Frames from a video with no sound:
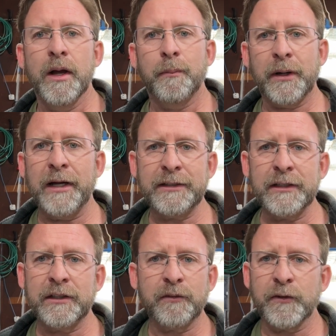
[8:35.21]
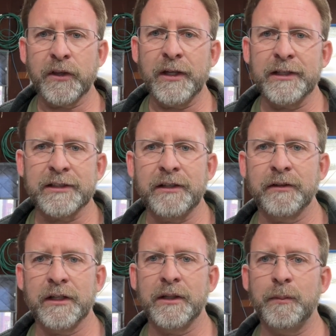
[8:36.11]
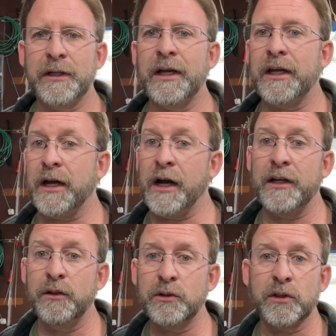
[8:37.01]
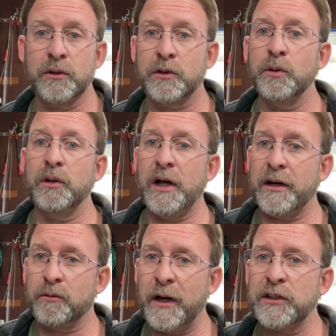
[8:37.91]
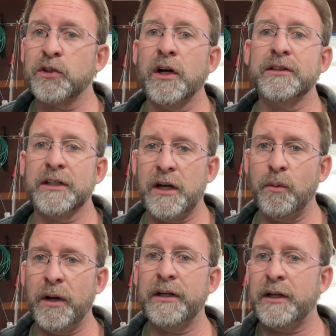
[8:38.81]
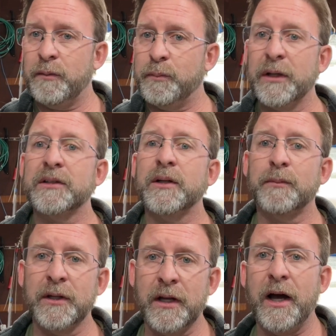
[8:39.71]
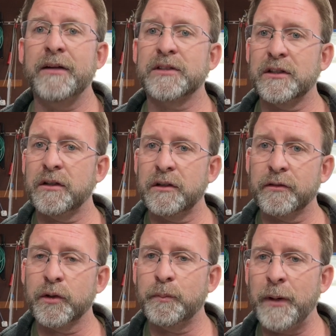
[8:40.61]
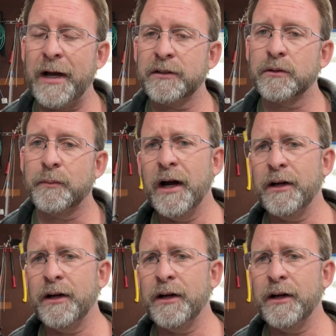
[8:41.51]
But I did different things even in the beginning. I used to do a lot of restaurants, and I went and picked up the knives and delivered back to them.